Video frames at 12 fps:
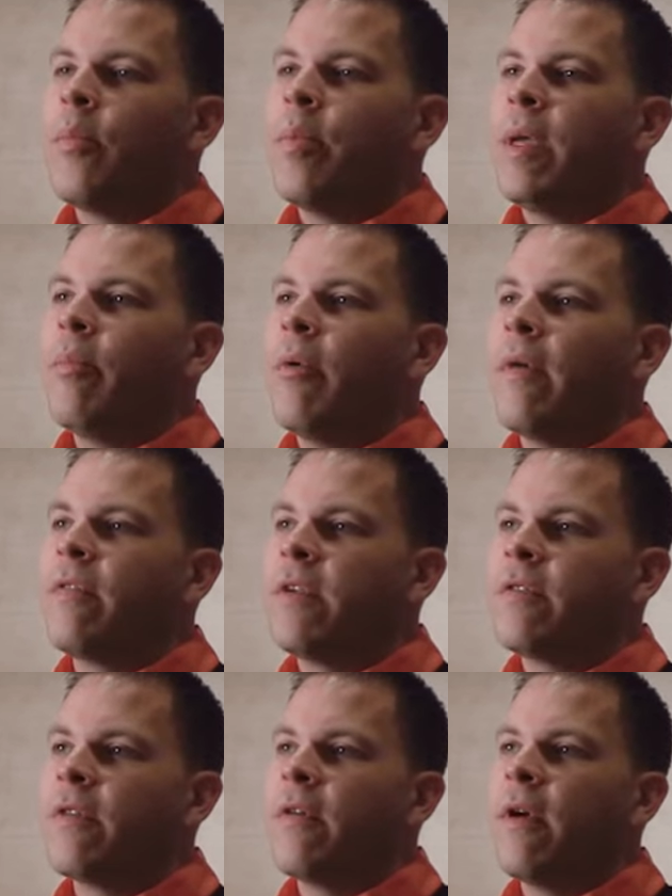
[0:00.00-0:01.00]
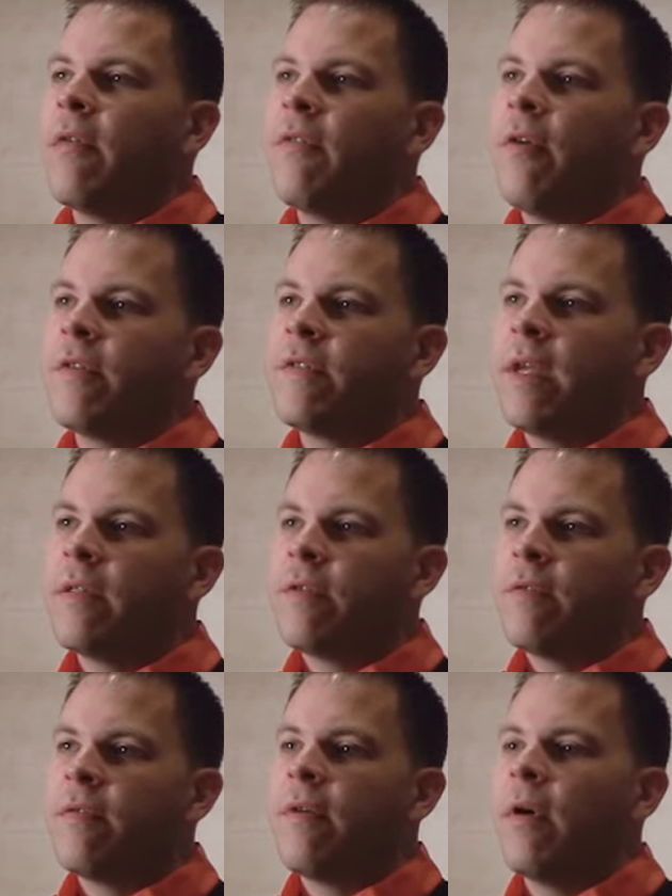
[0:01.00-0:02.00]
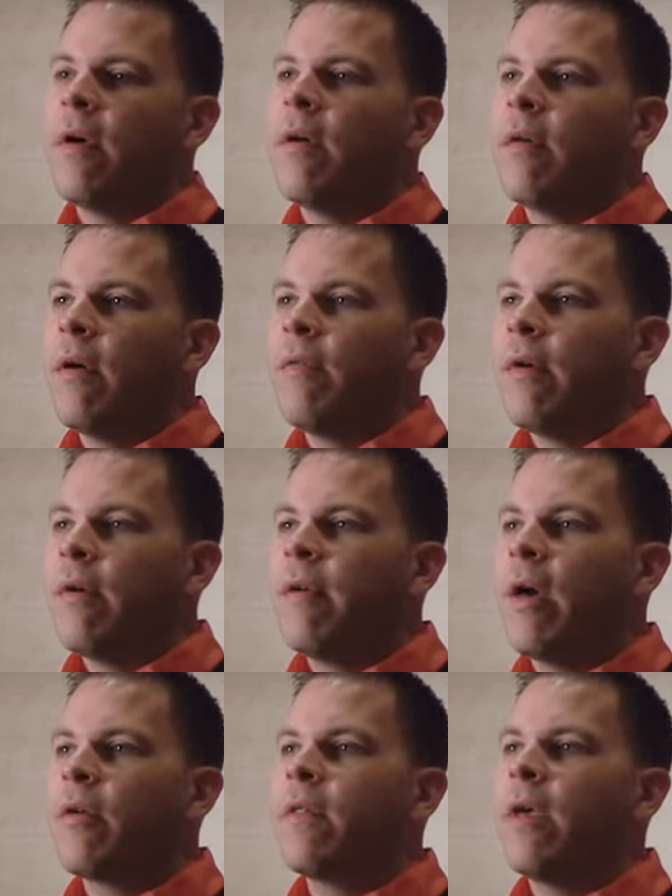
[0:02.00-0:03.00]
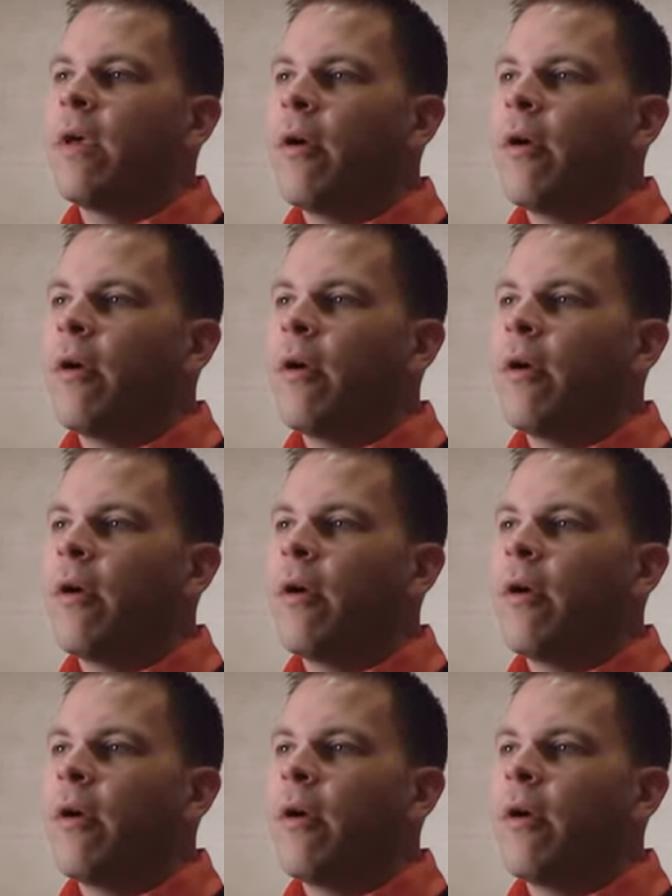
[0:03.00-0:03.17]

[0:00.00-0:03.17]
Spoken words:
People have such a false sense of how good they